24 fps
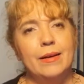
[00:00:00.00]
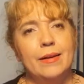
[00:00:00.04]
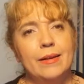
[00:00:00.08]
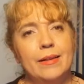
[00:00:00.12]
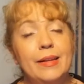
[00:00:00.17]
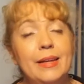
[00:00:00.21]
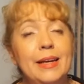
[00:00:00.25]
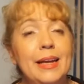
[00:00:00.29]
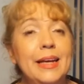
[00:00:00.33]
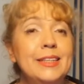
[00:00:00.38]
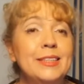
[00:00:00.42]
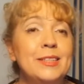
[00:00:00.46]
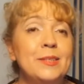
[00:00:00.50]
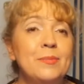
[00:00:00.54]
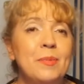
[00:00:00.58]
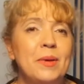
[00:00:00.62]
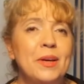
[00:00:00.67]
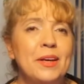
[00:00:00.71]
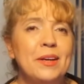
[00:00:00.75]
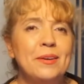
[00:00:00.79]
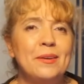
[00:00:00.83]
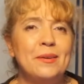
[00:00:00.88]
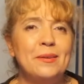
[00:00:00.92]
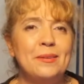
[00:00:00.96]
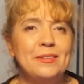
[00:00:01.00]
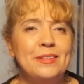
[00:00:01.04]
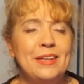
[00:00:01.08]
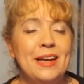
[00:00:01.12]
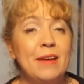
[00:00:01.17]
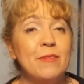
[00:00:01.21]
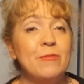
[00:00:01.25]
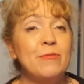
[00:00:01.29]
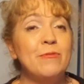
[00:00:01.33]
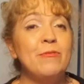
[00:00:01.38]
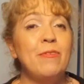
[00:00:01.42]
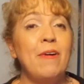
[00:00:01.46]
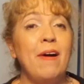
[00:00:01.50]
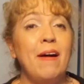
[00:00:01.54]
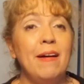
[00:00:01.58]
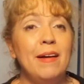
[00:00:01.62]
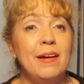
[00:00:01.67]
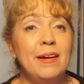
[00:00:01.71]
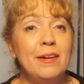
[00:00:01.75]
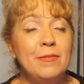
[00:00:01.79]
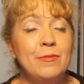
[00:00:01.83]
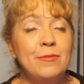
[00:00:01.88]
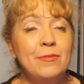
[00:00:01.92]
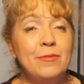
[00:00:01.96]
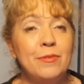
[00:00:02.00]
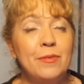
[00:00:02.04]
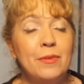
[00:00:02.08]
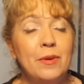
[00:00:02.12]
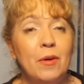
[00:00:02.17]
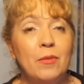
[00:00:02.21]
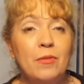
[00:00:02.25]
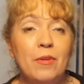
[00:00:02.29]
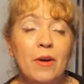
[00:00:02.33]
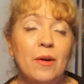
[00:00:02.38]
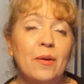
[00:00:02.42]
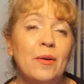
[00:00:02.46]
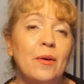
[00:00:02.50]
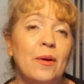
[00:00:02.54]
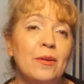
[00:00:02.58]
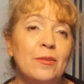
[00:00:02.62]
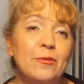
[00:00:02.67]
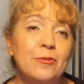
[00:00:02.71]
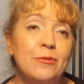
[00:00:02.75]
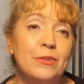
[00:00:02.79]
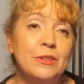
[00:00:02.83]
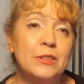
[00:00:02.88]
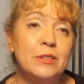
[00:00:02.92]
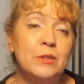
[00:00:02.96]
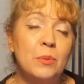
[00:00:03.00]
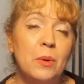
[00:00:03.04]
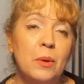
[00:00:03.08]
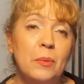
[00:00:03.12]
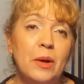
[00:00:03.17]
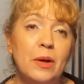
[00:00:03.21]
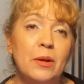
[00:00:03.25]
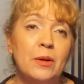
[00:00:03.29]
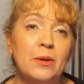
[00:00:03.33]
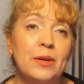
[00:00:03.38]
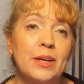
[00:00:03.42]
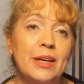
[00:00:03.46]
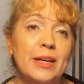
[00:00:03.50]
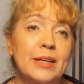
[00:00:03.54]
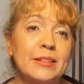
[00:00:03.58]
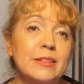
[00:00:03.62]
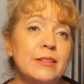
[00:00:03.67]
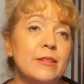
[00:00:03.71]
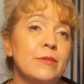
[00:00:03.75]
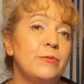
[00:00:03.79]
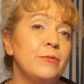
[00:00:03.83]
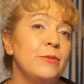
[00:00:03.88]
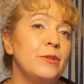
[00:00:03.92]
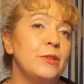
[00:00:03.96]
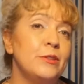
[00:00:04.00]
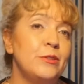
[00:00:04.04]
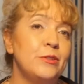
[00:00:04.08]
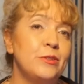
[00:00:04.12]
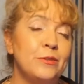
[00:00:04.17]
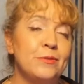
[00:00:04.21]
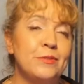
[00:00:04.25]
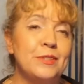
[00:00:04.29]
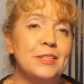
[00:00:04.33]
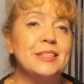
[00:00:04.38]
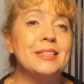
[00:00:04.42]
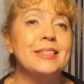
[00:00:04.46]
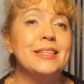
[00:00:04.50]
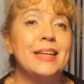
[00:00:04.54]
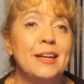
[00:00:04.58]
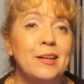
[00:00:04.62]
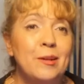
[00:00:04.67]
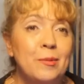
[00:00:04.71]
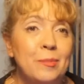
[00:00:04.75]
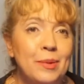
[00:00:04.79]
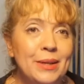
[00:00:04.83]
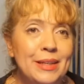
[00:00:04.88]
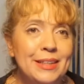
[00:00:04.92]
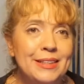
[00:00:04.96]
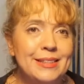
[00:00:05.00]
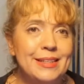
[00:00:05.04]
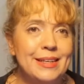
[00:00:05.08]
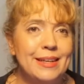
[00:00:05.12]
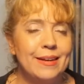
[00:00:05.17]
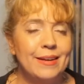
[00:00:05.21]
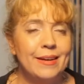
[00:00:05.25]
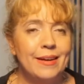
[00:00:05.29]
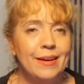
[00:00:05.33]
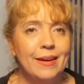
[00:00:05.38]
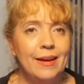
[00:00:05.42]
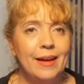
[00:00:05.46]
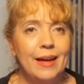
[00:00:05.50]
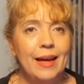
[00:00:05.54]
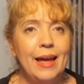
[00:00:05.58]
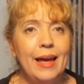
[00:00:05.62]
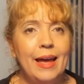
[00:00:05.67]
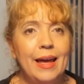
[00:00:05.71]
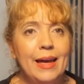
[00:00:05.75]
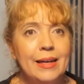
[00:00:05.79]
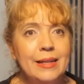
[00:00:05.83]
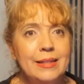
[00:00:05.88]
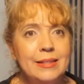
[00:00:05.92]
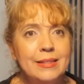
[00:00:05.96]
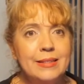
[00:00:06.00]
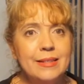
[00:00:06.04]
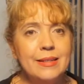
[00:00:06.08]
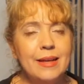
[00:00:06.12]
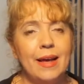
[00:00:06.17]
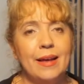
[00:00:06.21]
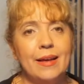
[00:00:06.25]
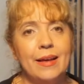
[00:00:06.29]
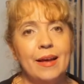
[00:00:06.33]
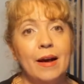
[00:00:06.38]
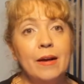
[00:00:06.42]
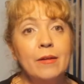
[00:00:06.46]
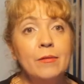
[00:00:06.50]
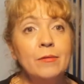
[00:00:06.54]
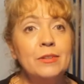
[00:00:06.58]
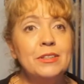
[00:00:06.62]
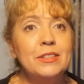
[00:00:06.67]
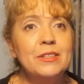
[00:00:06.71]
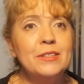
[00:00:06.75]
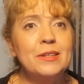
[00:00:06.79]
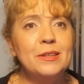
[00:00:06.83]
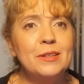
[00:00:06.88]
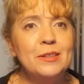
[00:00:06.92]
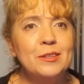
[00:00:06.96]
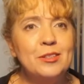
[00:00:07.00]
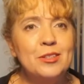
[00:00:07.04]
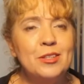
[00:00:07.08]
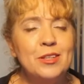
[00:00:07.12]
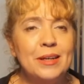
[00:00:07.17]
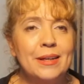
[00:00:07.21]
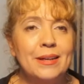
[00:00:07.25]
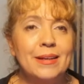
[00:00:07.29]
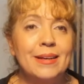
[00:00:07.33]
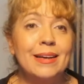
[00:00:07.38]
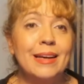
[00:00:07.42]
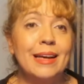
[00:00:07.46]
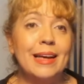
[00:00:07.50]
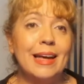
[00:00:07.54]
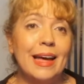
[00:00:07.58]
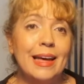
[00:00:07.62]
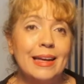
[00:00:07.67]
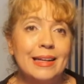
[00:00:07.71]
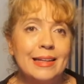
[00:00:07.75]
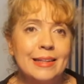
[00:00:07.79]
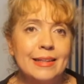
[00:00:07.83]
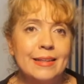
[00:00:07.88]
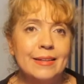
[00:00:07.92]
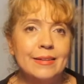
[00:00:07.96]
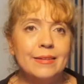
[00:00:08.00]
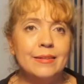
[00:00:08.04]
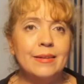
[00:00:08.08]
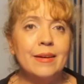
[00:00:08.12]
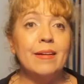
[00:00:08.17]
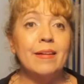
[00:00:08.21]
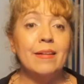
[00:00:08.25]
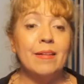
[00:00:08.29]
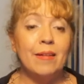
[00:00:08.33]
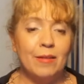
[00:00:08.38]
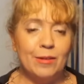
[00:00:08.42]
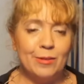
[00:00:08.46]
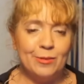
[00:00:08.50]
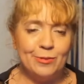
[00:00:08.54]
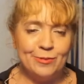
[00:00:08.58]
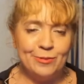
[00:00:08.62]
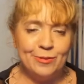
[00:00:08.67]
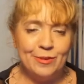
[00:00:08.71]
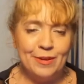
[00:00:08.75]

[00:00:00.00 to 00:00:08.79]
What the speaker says: The next speaker on day 5 of our conference, where we are looking at the future of sustainability, is a young researcher, Graaf,